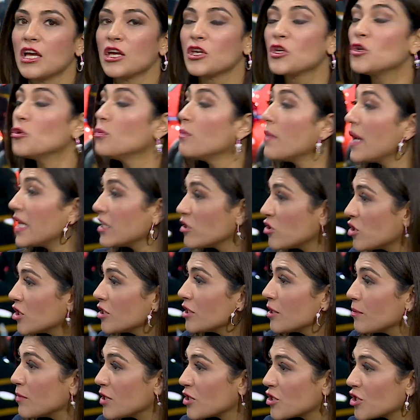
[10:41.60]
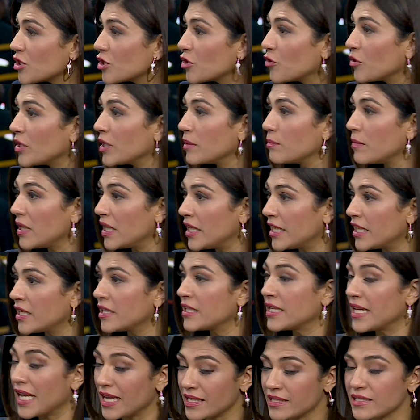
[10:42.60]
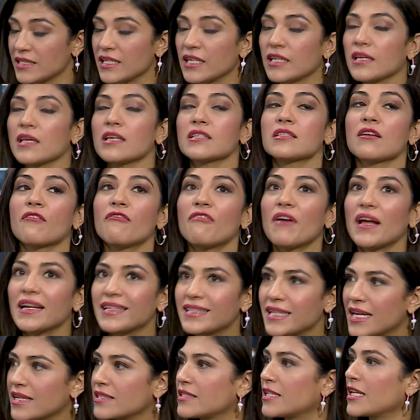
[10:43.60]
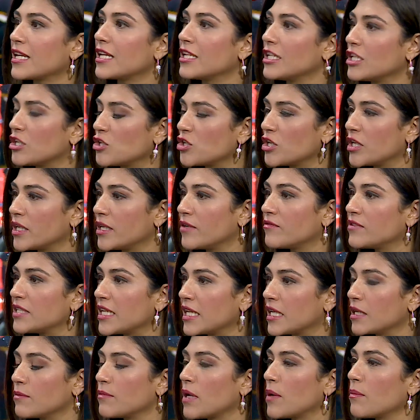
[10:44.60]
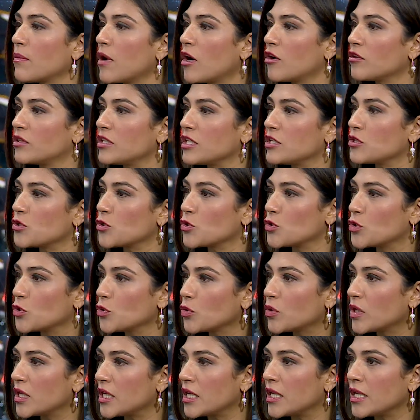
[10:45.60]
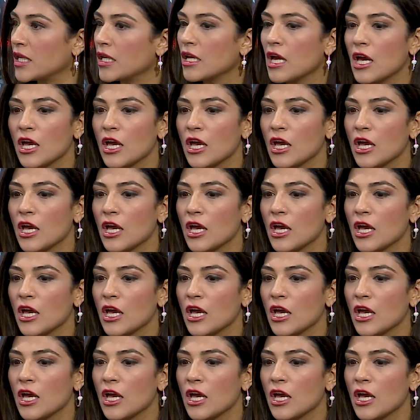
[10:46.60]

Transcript: You mentioned the Mission Green Million. Yes, it is a fantastic initiative taken by Maruti Suzuki,